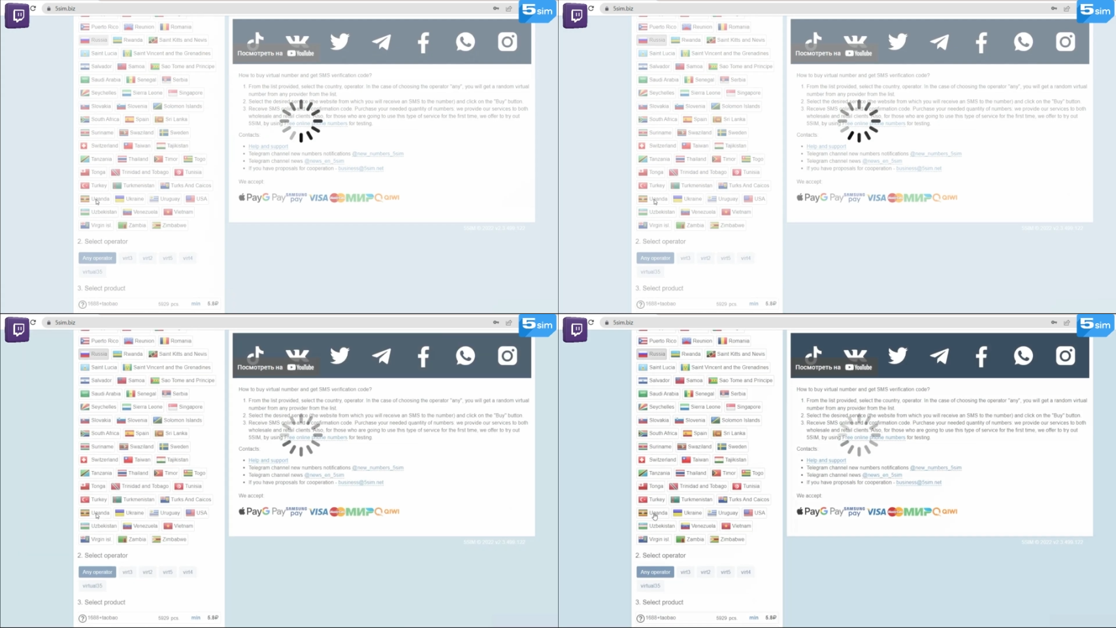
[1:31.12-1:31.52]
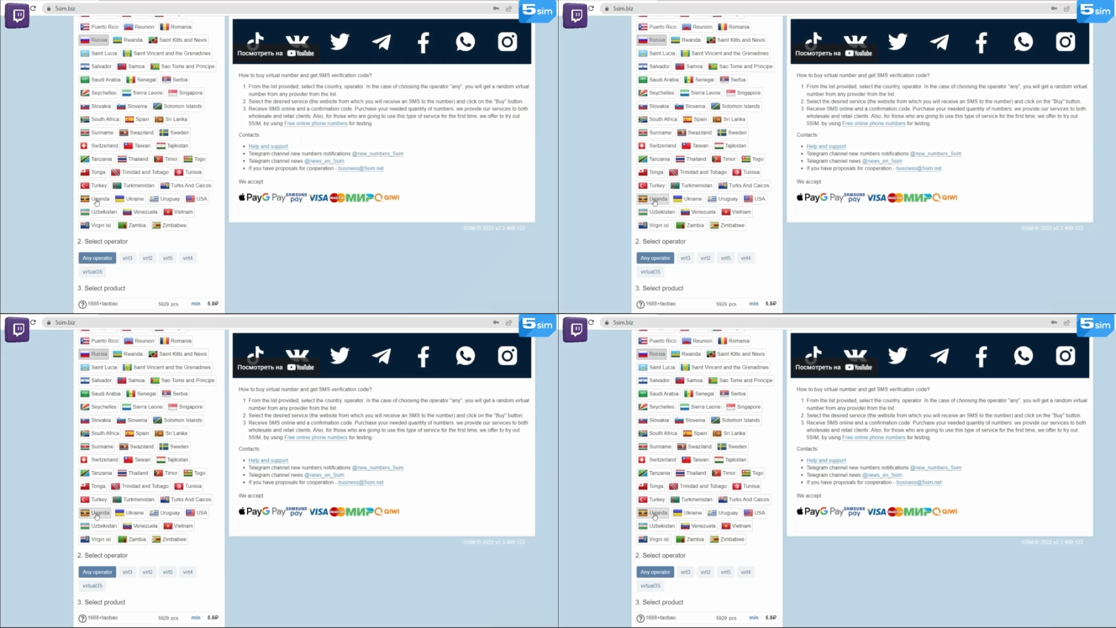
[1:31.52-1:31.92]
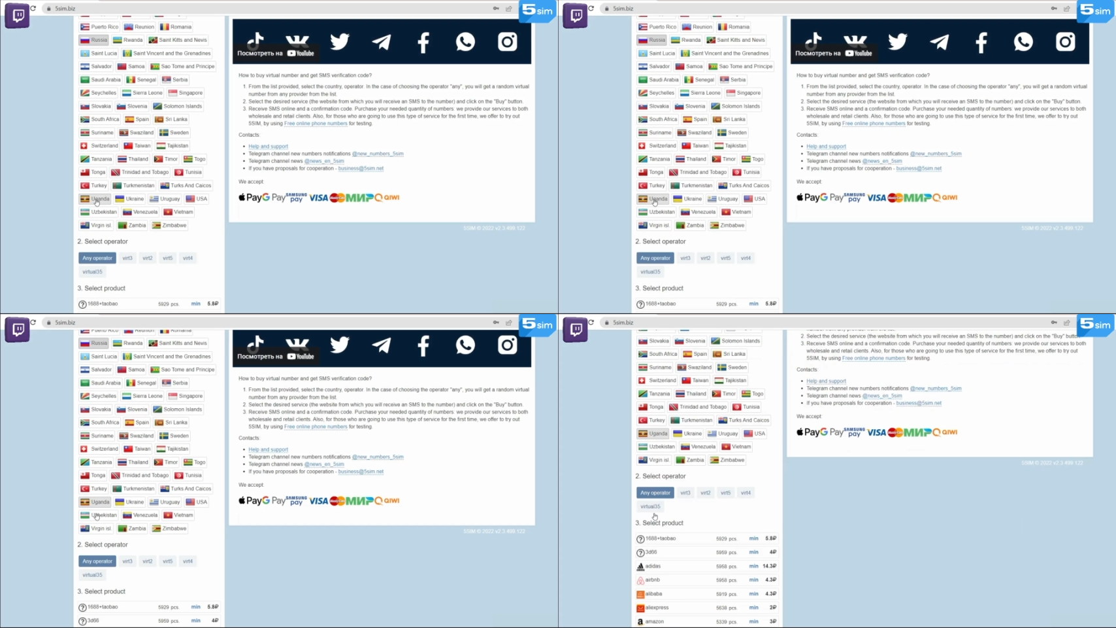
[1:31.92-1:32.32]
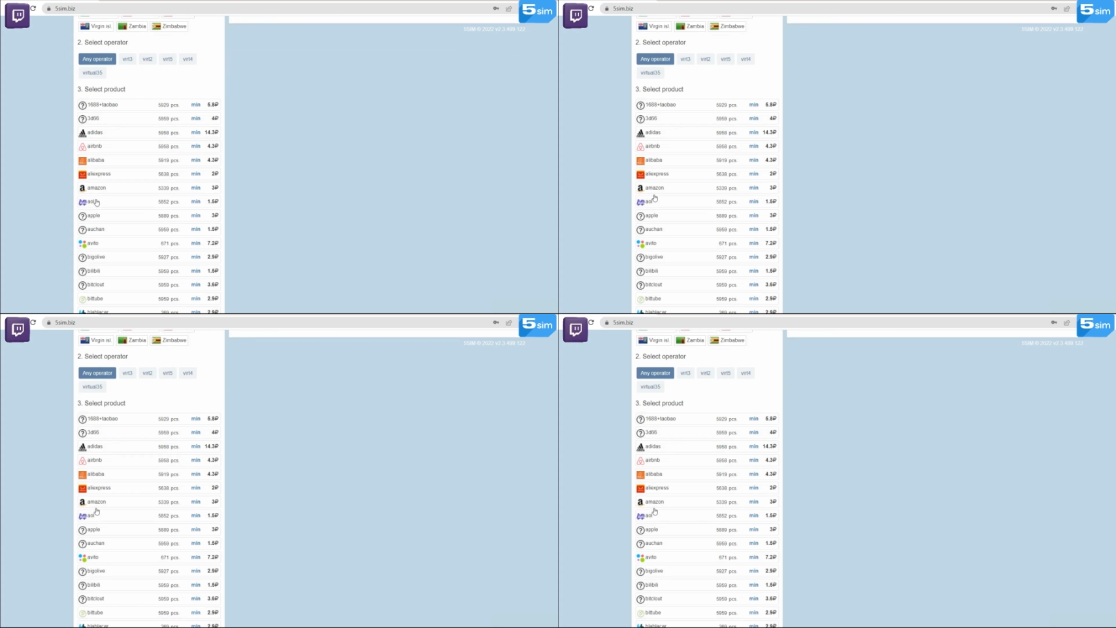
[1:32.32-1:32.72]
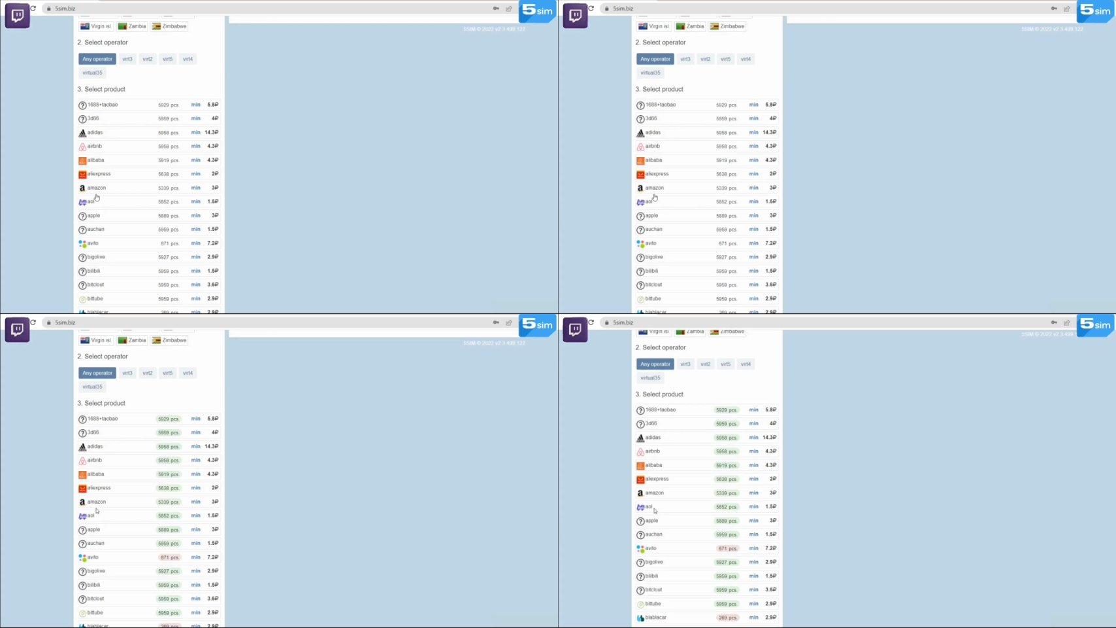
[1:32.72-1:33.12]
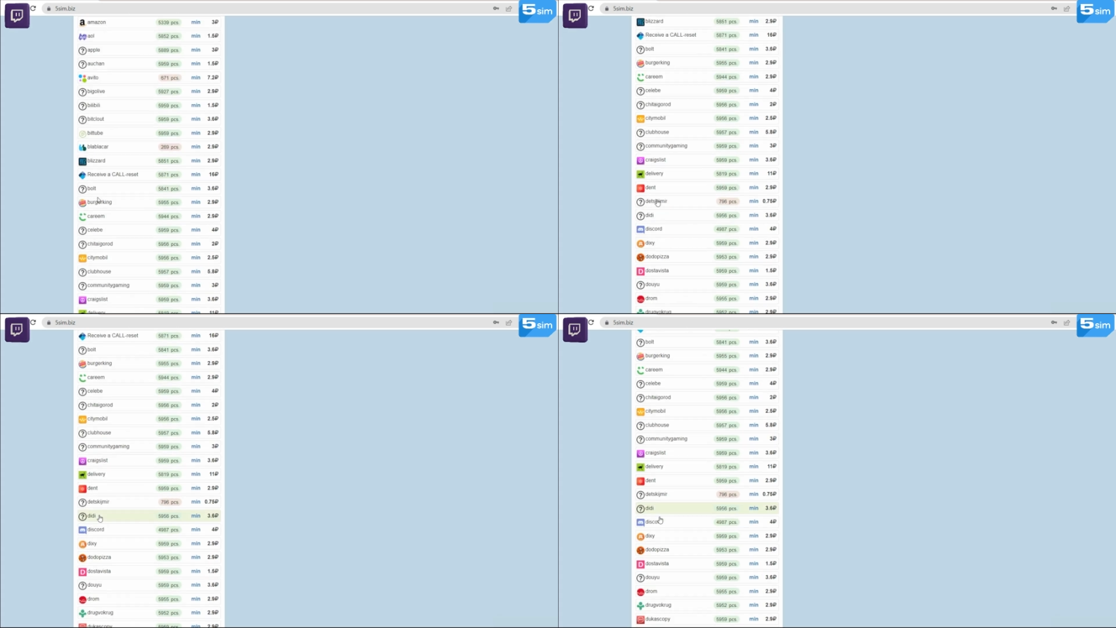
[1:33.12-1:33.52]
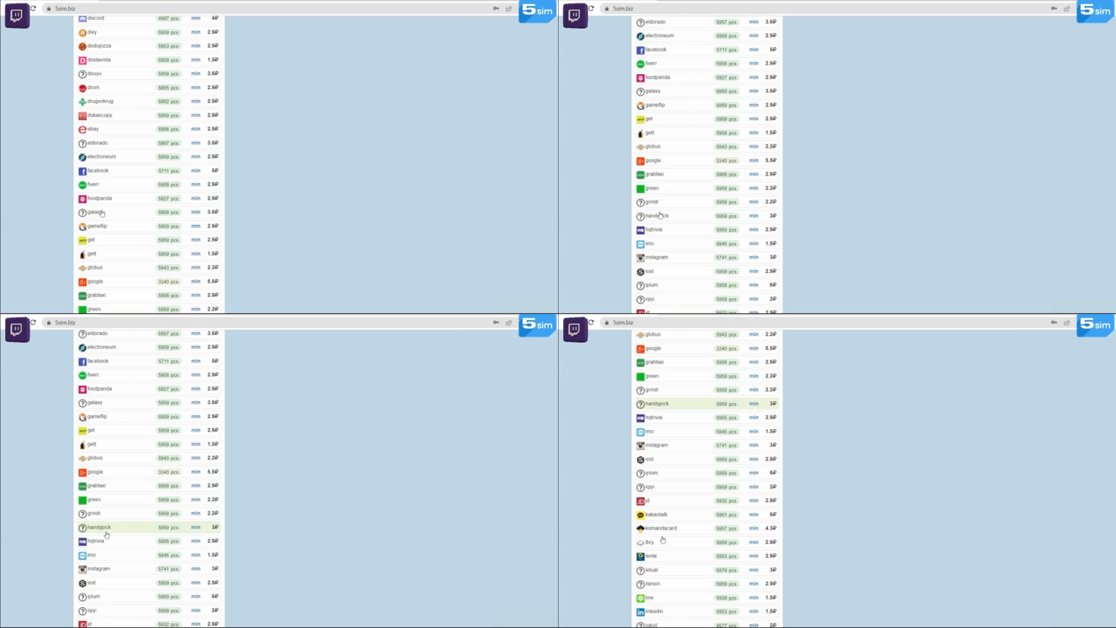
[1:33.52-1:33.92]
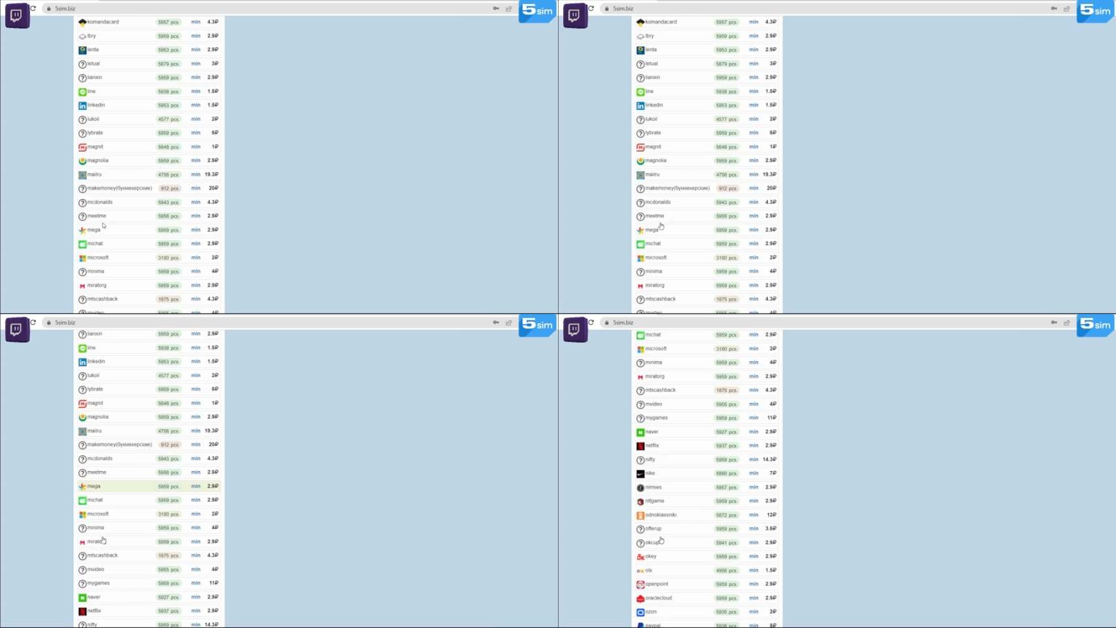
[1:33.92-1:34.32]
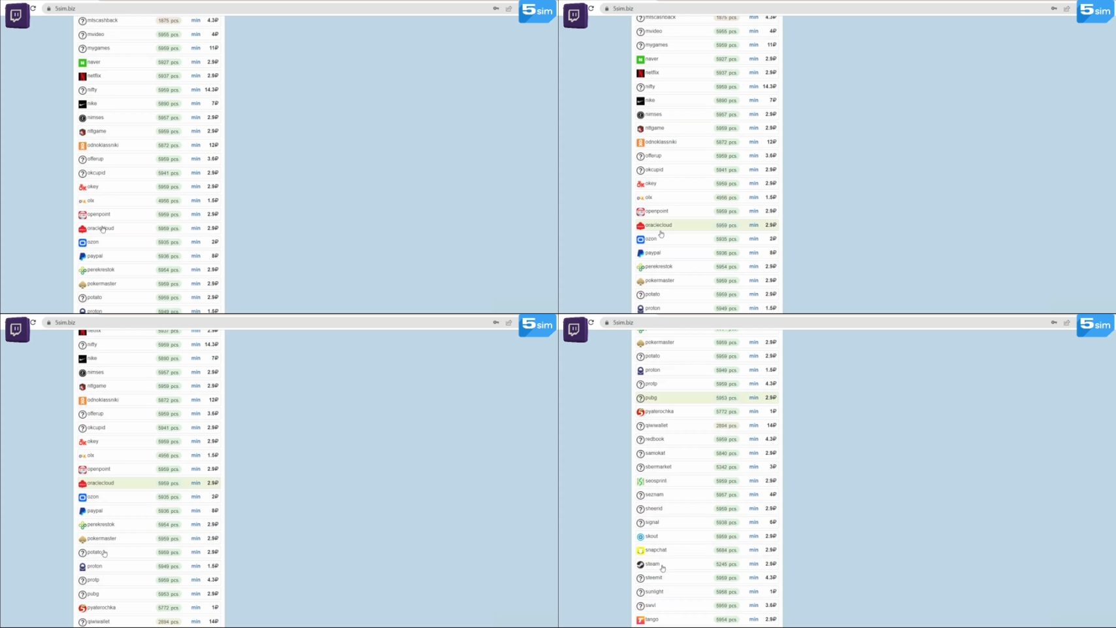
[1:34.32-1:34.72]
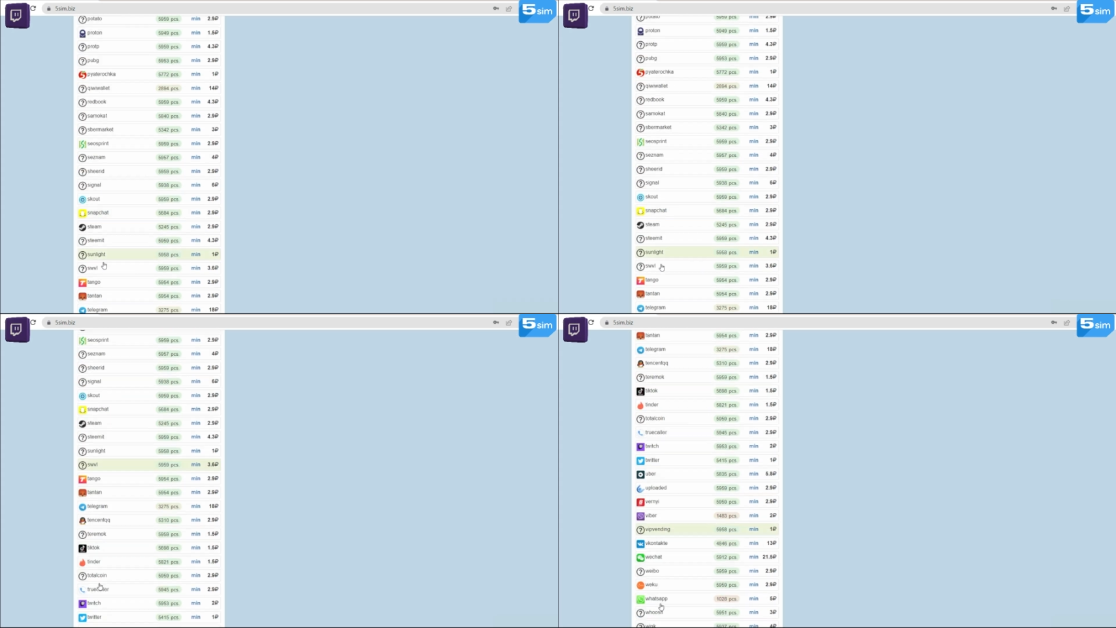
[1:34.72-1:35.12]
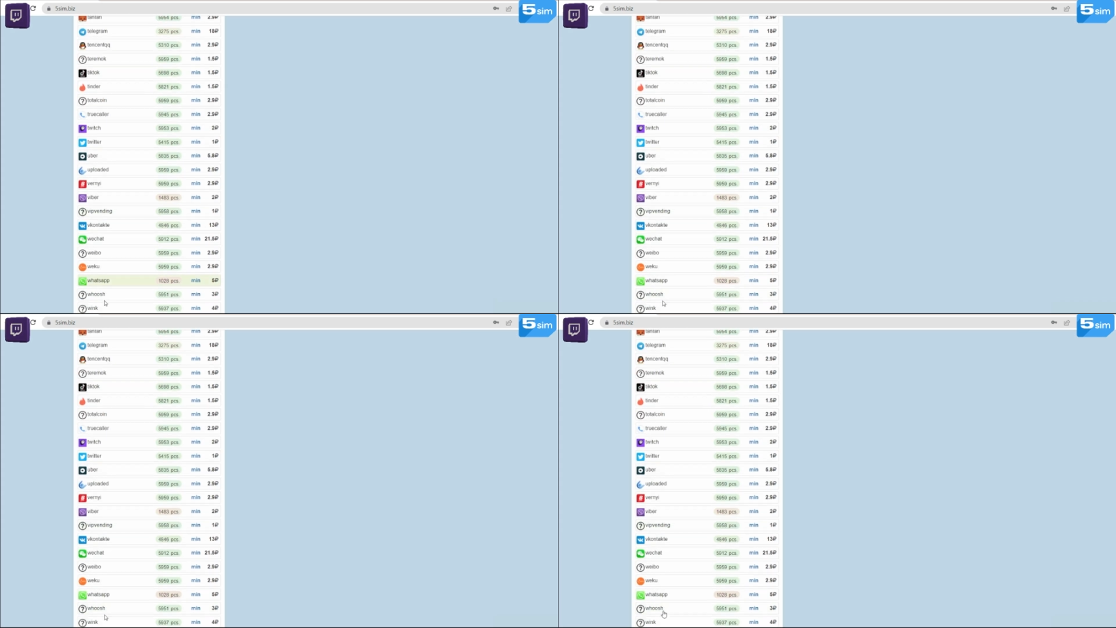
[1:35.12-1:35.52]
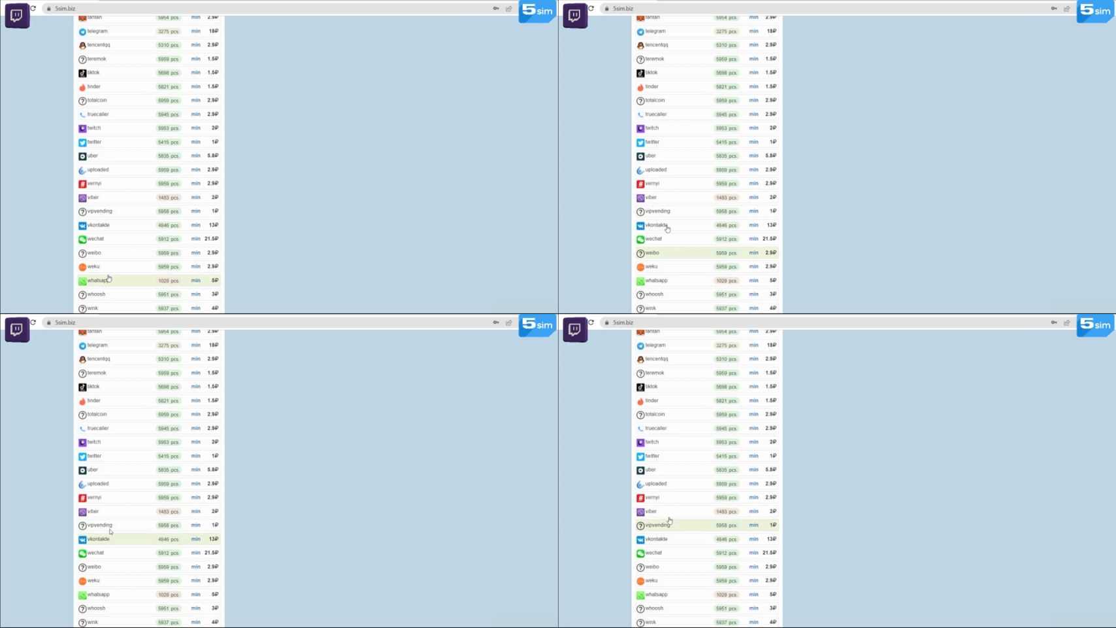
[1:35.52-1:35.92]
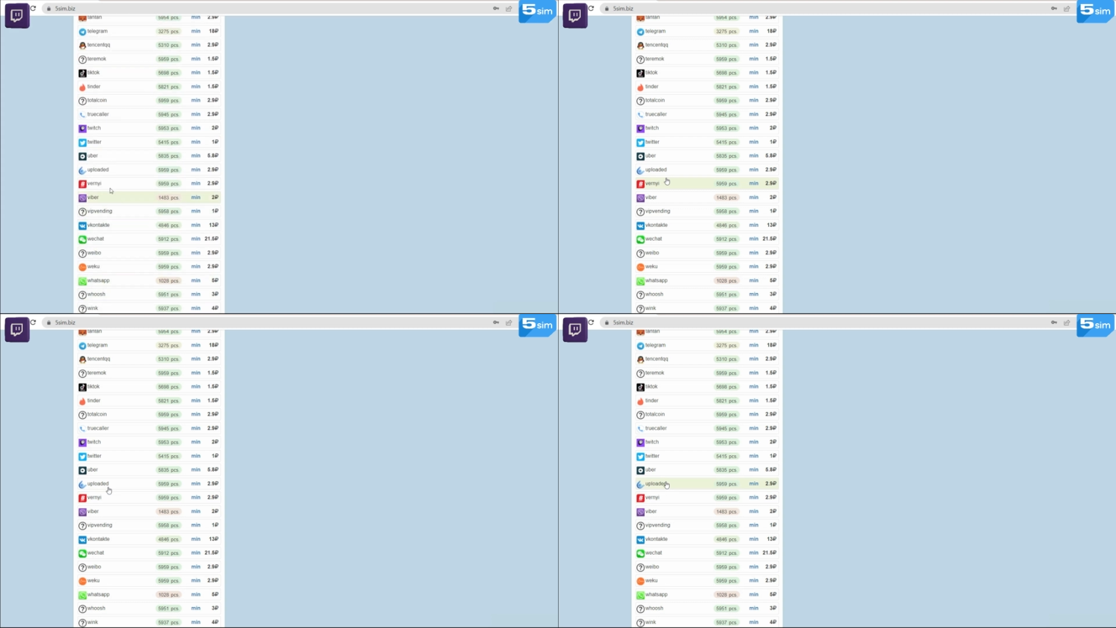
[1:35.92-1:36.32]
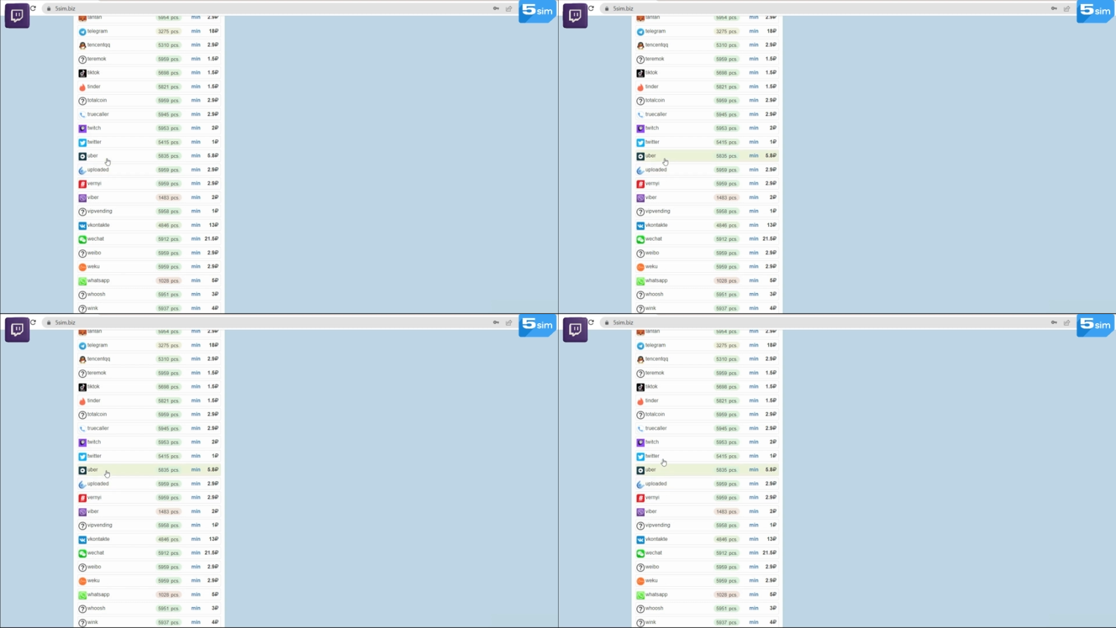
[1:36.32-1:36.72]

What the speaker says: Nobody's mouth can be seen.